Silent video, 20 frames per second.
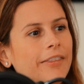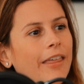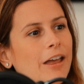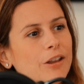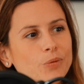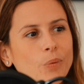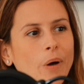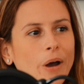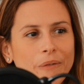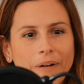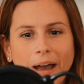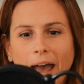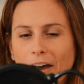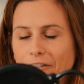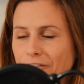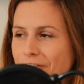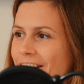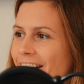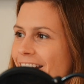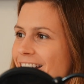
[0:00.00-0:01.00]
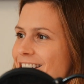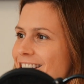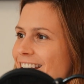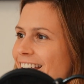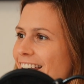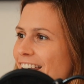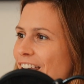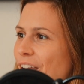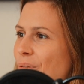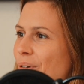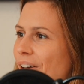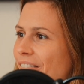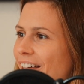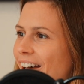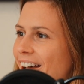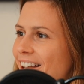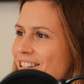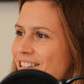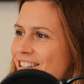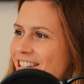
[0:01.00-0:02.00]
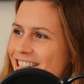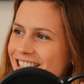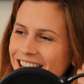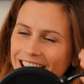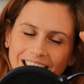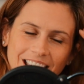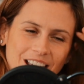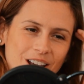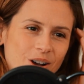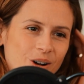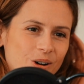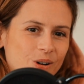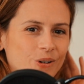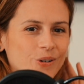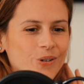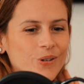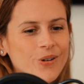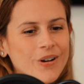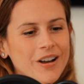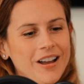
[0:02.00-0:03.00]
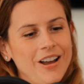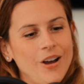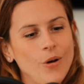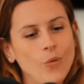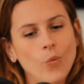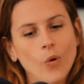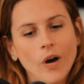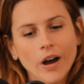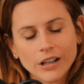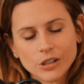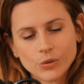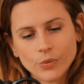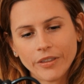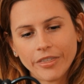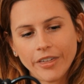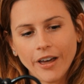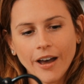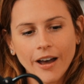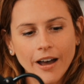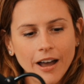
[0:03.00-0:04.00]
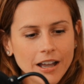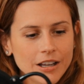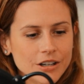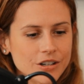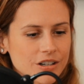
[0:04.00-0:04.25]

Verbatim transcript: And that's why we have Vanessa here with us today, who works with her.